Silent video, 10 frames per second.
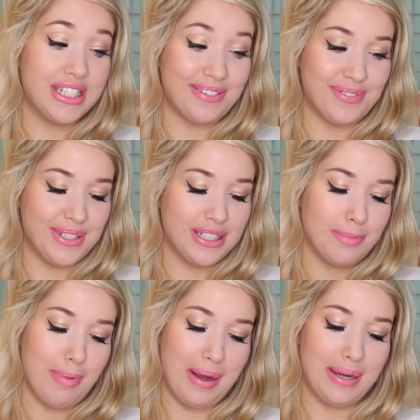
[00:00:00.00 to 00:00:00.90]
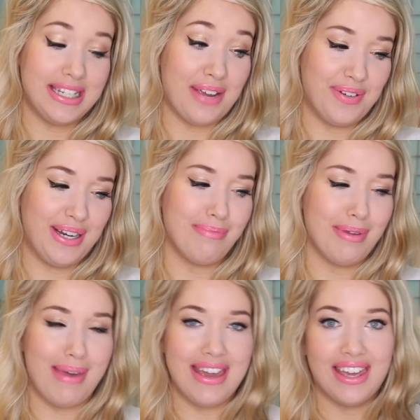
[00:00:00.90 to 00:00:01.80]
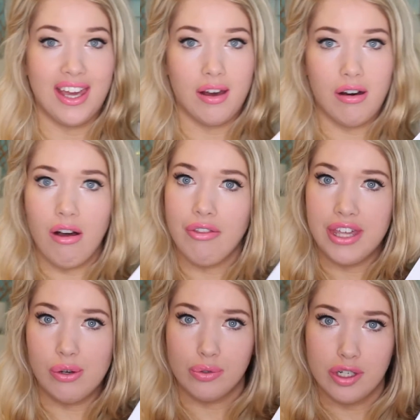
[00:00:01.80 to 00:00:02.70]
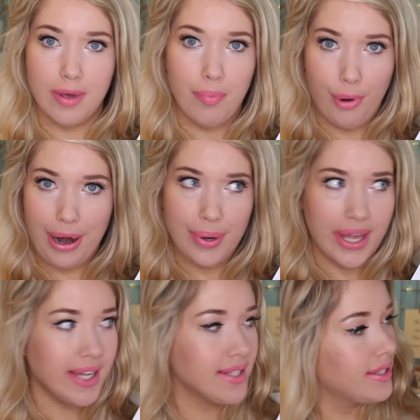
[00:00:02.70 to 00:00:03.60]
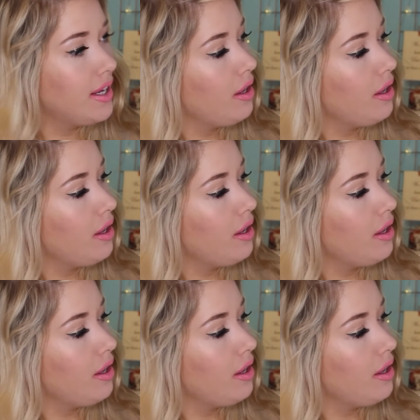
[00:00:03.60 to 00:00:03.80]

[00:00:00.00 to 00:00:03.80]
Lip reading: definitely be making are the ultimate brownies,